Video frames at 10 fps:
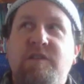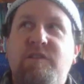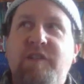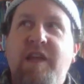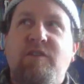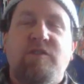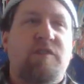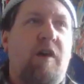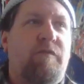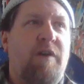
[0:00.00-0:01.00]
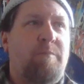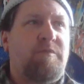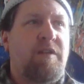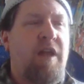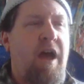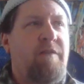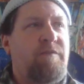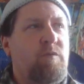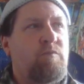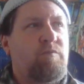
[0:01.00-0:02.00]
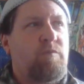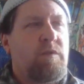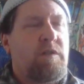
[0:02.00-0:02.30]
set yourself up to not have to